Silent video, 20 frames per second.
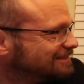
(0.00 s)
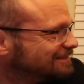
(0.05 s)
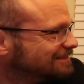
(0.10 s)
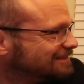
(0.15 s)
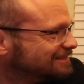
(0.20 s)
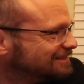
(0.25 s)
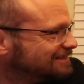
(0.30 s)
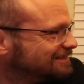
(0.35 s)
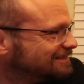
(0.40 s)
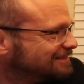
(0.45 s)

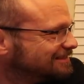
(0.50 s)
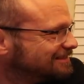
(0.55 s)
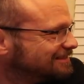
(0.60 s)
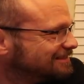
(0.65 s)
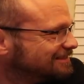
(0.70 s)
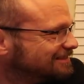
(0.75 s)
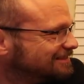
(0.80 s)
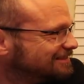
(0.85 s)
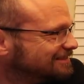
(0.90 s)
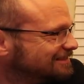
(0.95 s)

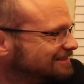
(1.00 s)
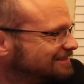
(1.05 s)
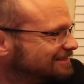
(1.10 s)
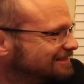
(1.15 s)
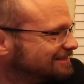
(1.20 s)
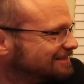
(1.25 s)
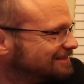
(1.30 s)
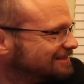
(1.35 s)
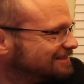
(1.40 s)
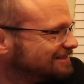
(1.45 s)

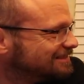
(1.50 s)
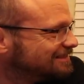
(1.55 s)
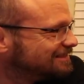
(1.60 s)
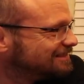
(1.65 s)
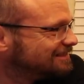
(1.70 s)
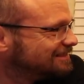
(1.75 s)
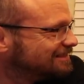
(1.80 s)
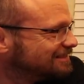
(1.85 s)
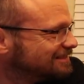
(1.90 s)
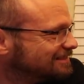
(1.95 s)

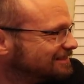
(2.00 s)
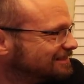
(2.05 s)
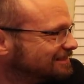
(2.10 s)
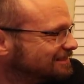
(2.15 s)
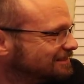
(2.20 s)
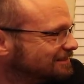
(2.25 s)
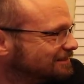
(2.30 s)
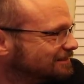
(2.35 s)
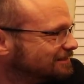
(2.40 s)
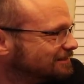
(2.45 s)

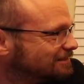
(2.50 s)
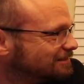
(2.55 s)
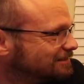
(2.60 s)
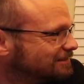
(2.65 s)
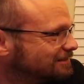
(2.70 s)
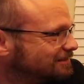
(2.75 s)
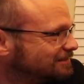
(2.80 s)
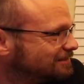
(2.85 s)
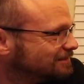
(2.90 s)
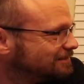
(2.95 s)

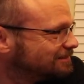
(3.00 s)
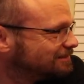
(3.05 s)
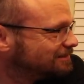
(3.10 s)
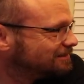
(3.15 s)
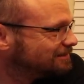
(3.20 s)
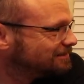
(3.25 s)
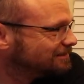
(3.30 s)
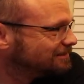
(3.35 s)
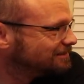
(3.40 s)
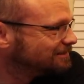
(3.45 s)

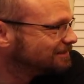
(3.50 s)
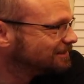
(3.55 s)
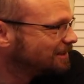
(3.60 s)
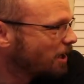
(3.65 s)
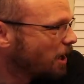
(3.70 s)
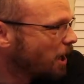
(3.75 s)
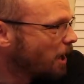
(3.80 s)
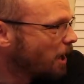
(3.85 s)
(not speaking)